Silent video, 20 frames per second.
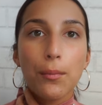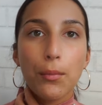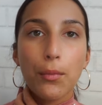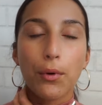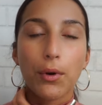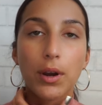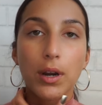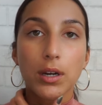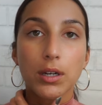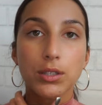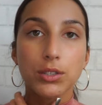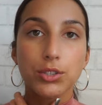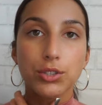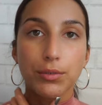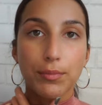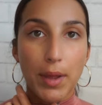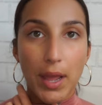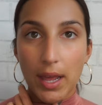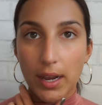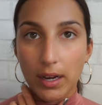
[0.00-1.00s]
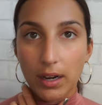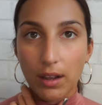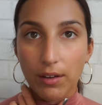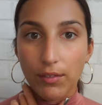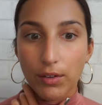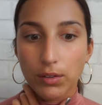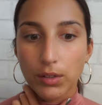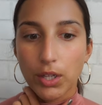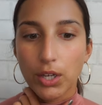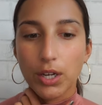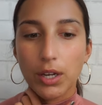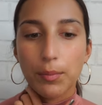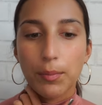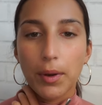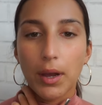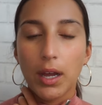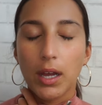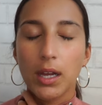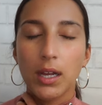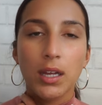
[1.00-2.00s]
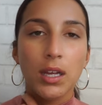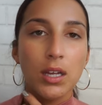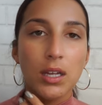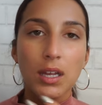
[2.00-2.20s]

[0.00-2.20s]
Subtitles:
more dramatic of a look, but